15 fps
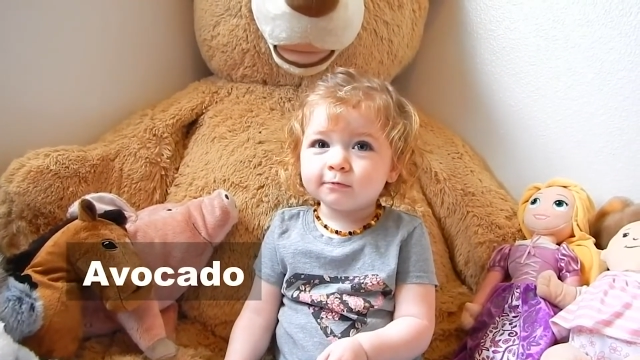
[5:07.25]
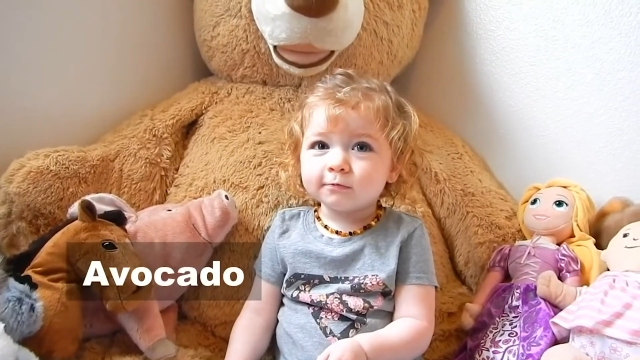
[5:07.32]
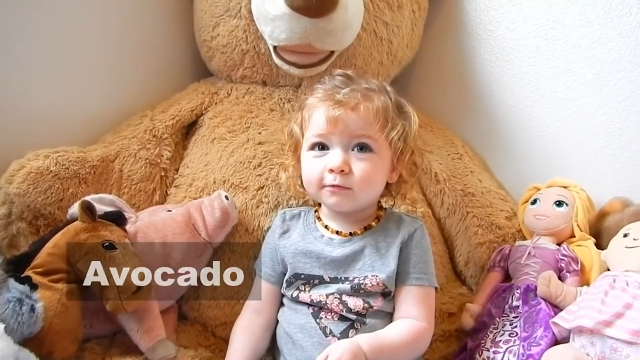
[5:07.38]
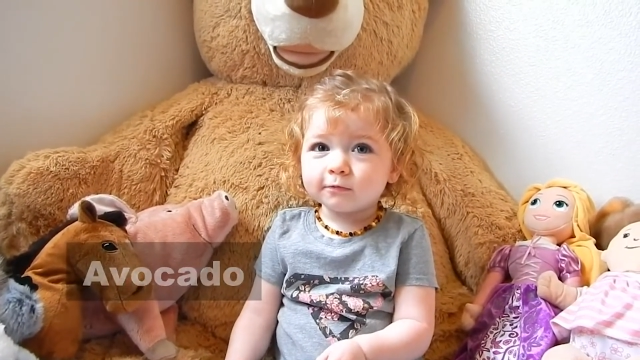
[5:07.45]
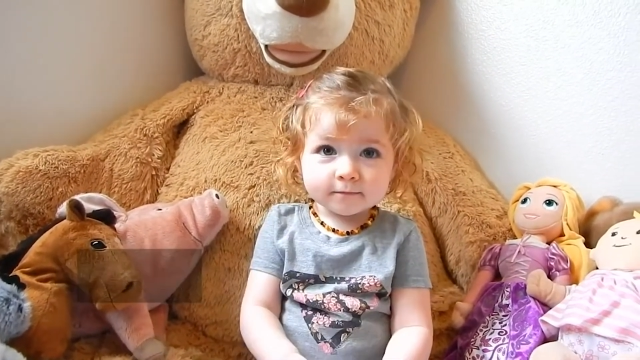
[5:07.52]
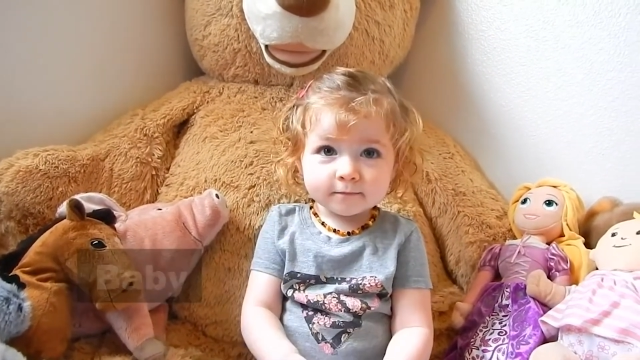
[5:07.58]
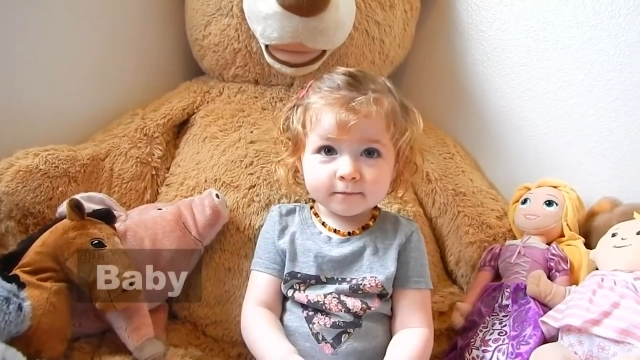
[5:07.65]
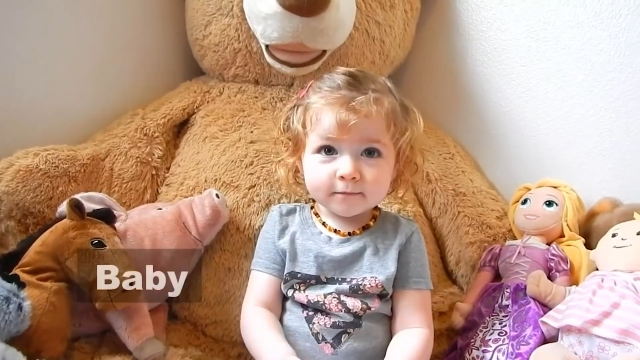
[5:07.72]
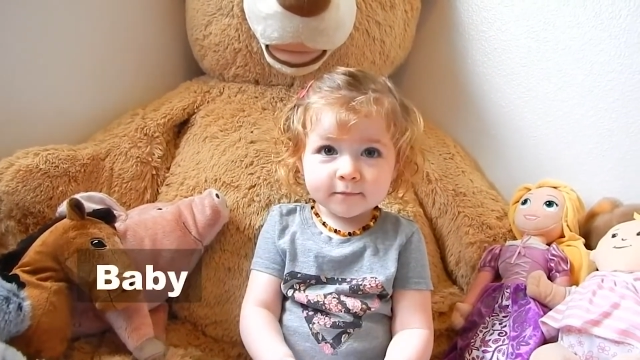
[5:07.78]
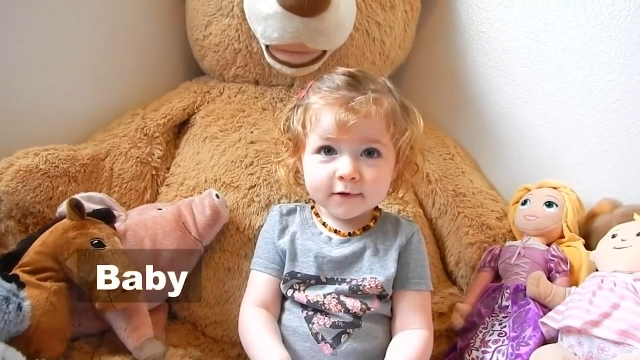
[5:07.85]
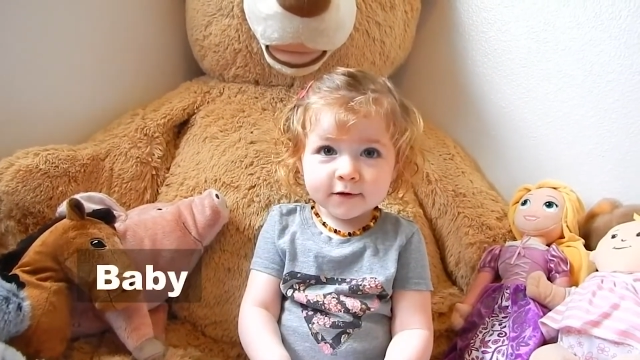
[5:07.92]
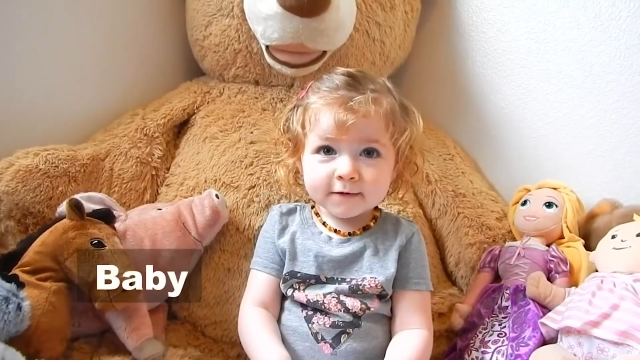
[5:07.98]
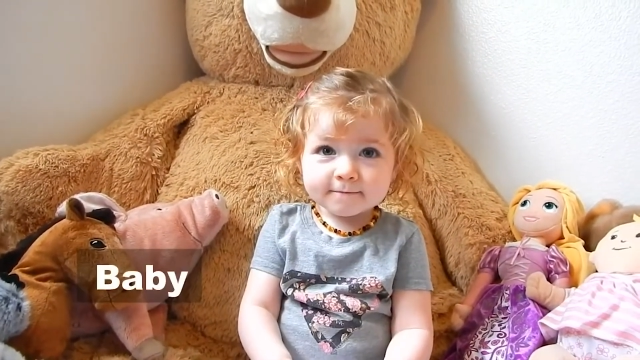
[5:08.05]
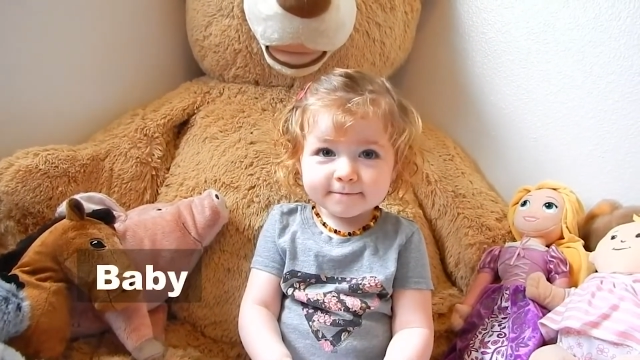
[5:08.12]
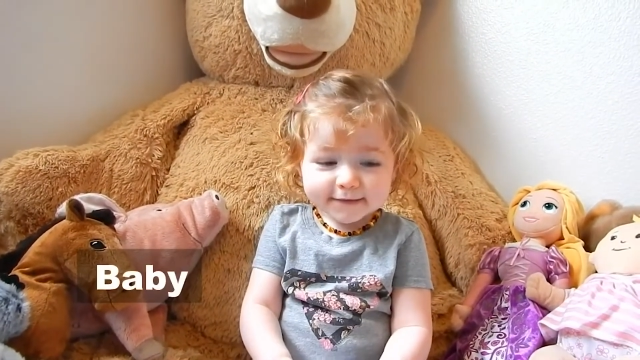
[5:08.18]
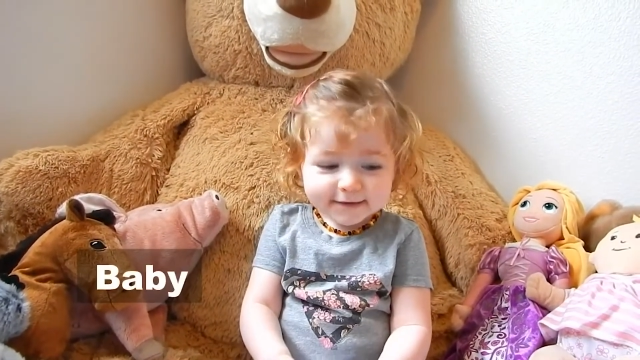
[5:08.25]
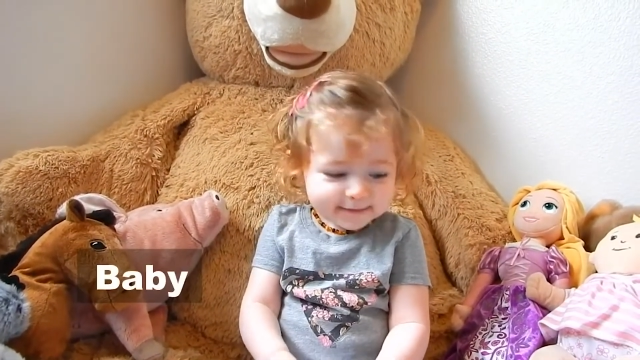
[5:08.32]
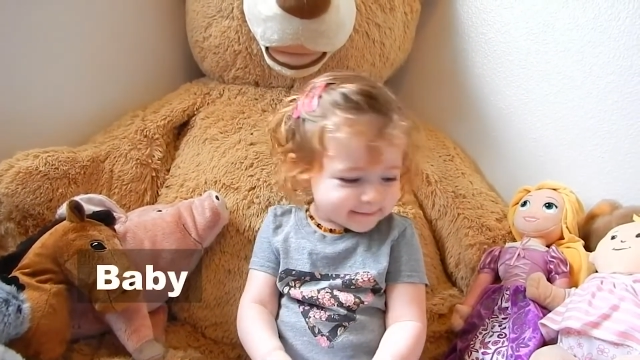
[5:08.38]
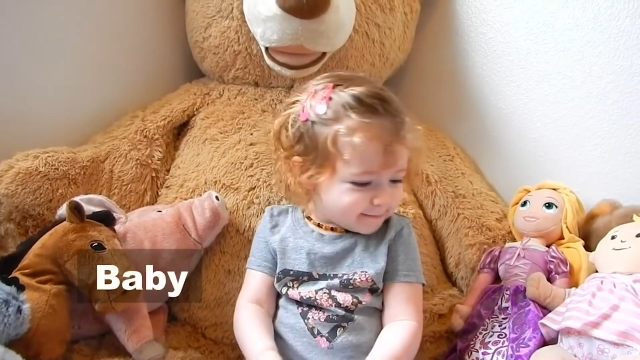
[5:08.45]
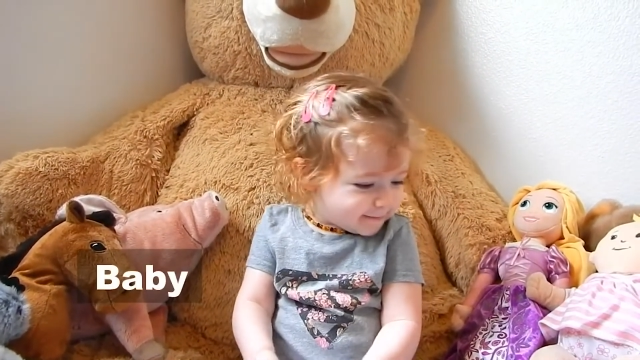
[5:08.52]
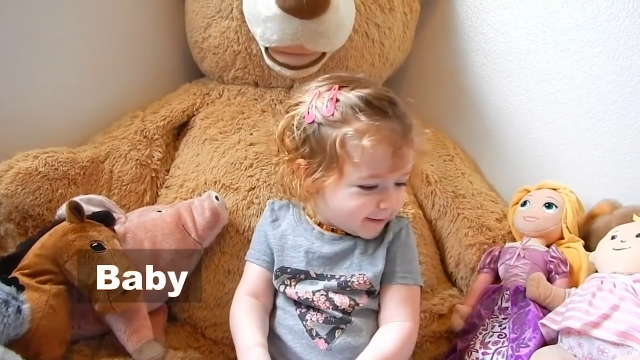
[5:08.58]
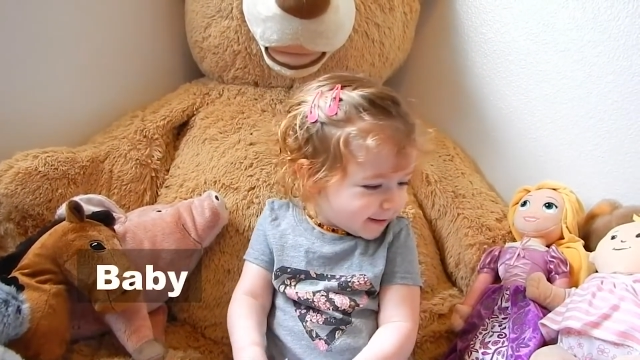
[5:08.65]
like talking
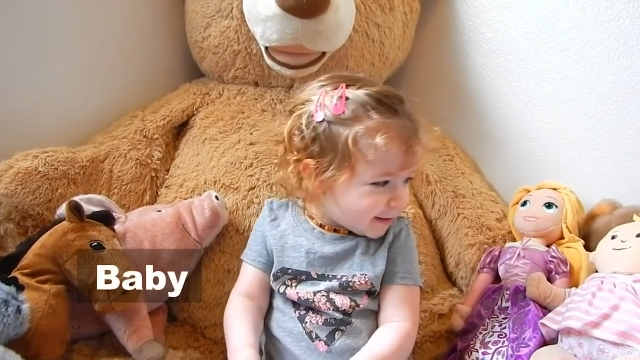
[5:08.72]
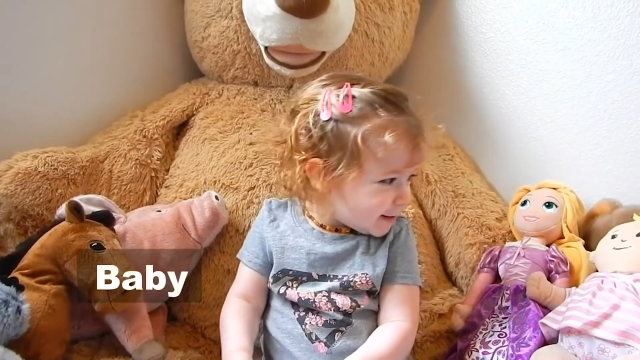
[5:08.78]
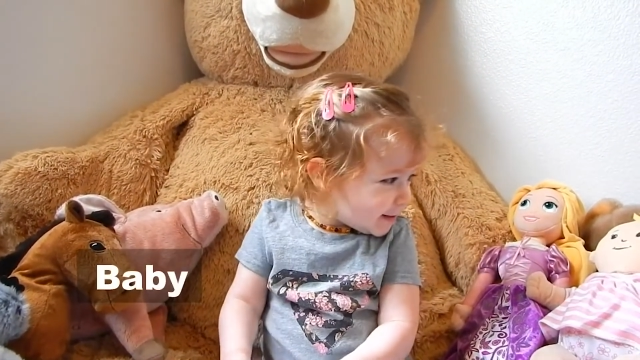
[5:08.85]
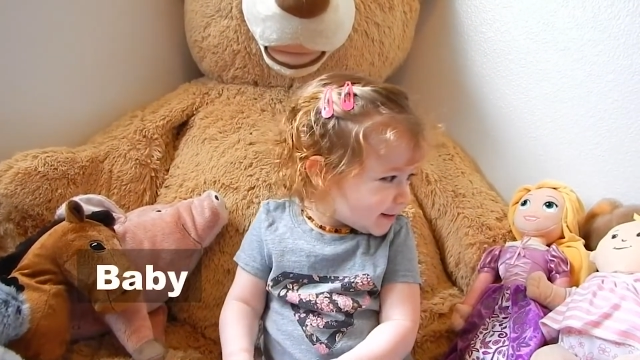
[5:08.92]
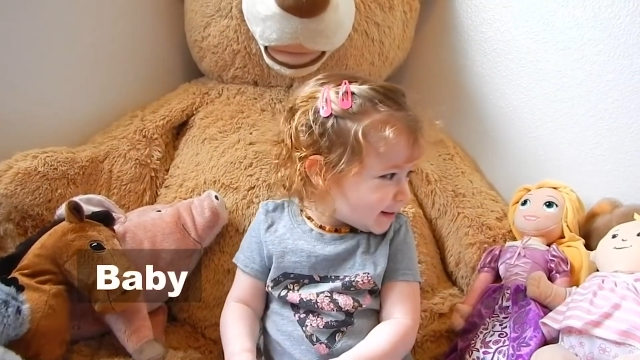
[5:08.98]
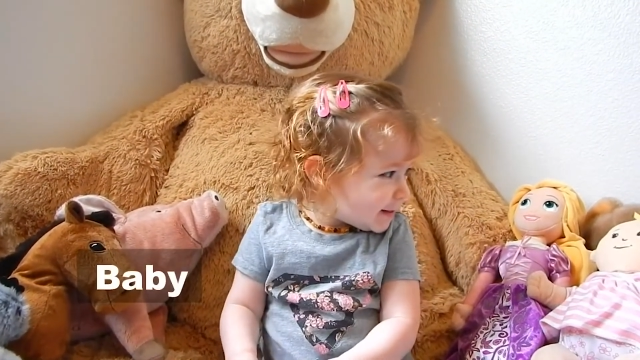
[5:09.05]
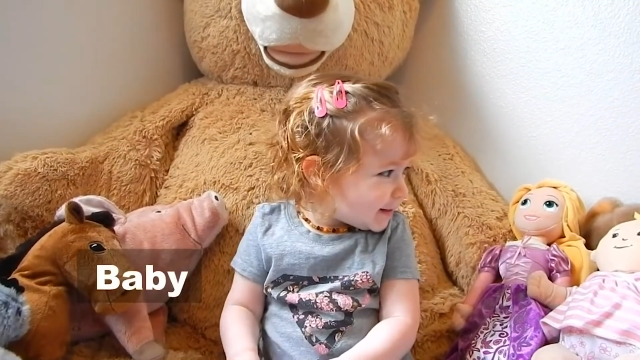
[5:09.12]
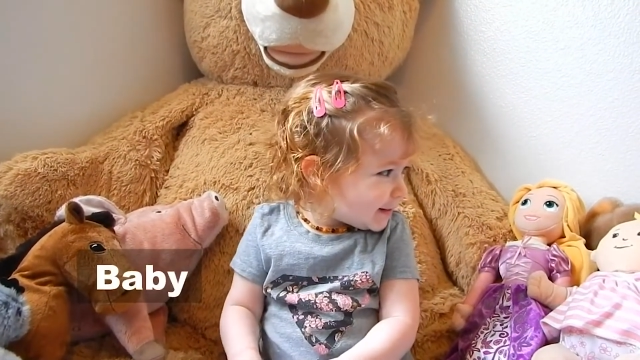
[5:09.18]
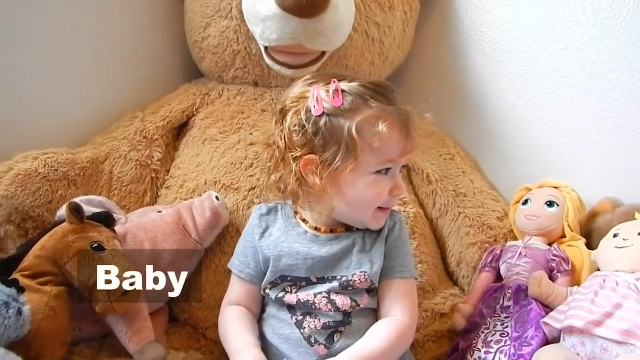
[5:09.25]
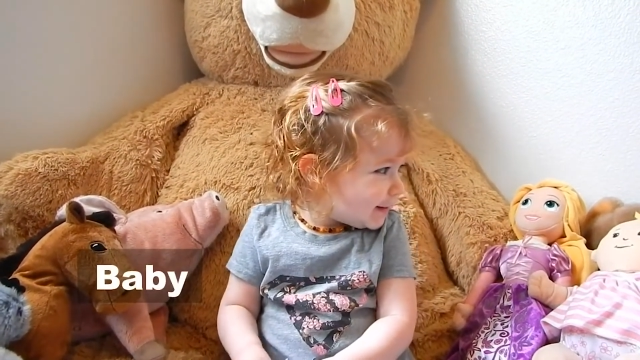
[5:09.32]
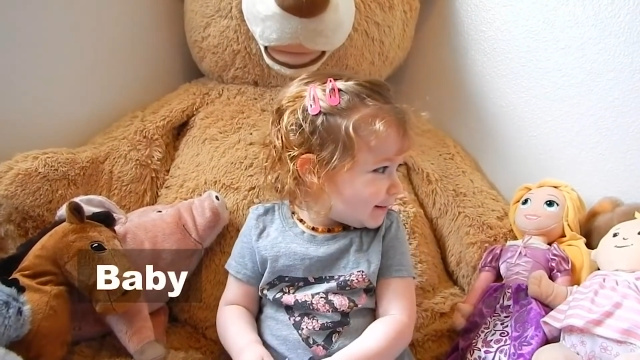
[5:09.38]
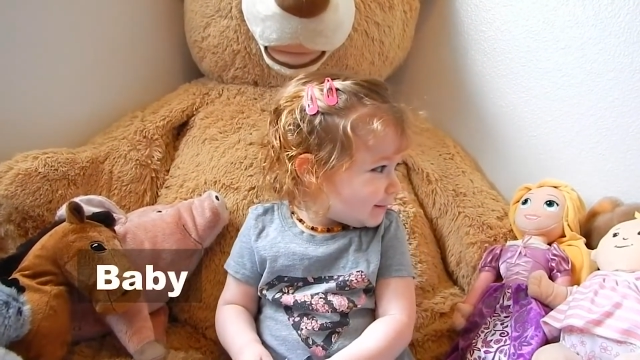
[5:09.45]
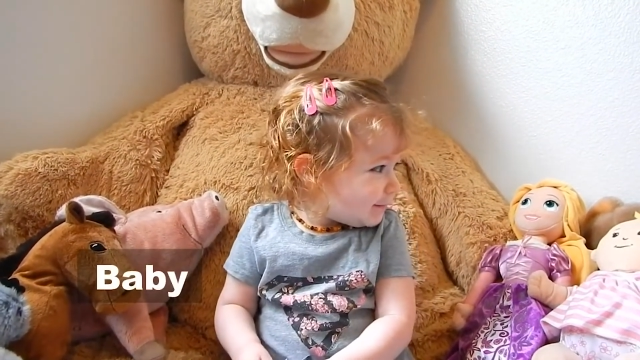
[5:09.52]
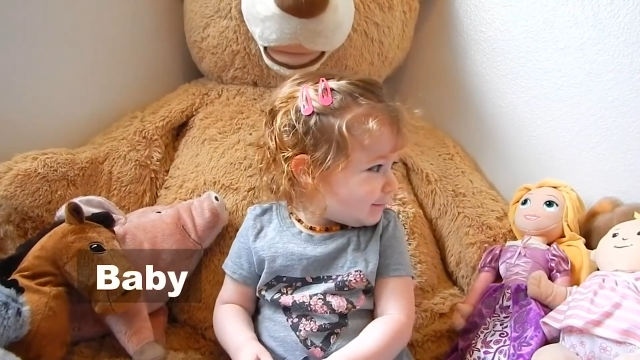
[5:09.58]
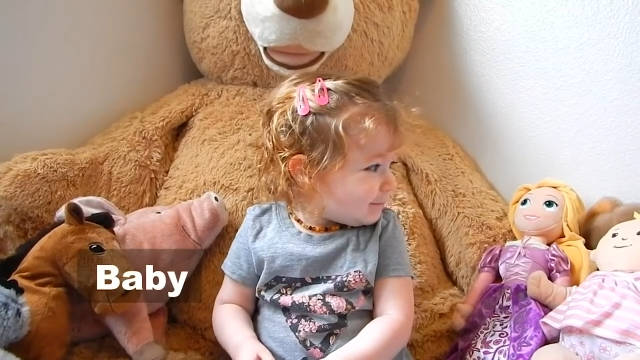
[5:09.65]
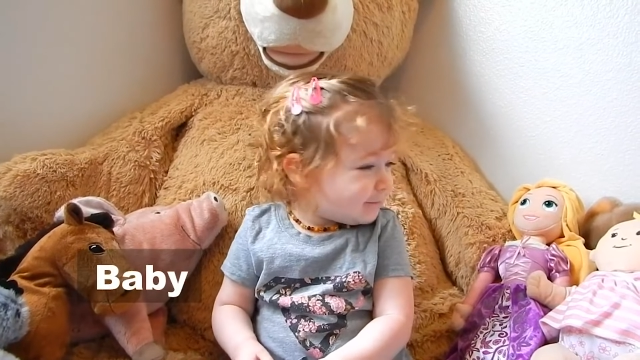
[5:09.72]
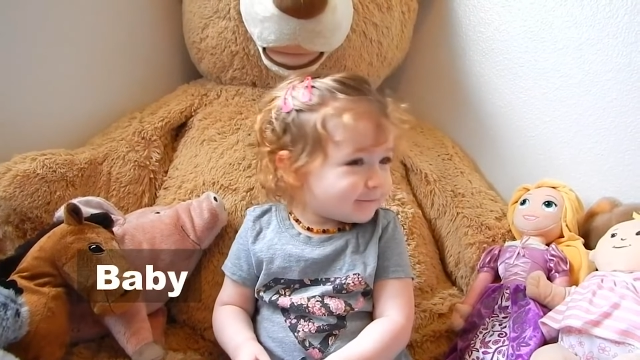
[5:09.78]
bears and unicorns.